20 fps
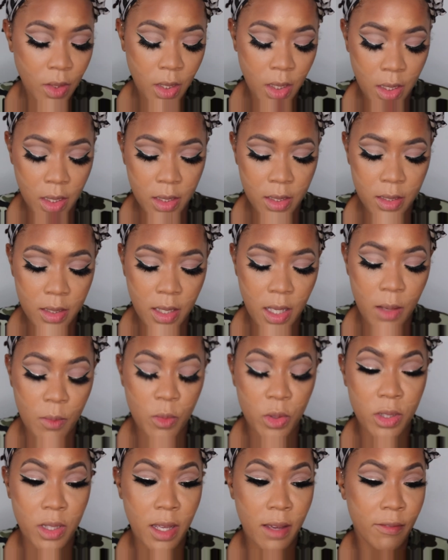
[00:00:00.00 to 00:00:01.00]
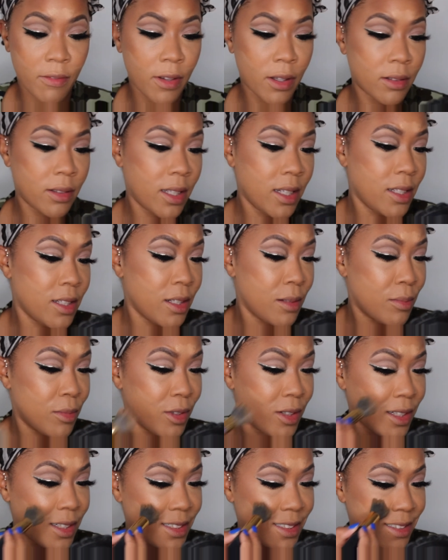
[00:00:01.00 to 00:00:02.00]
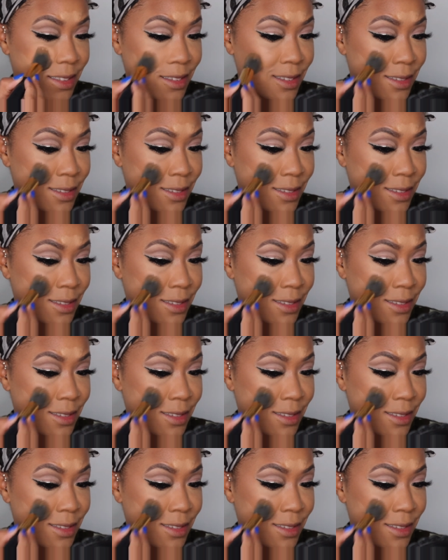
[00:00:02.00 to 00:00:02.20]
And same with that foundation brush.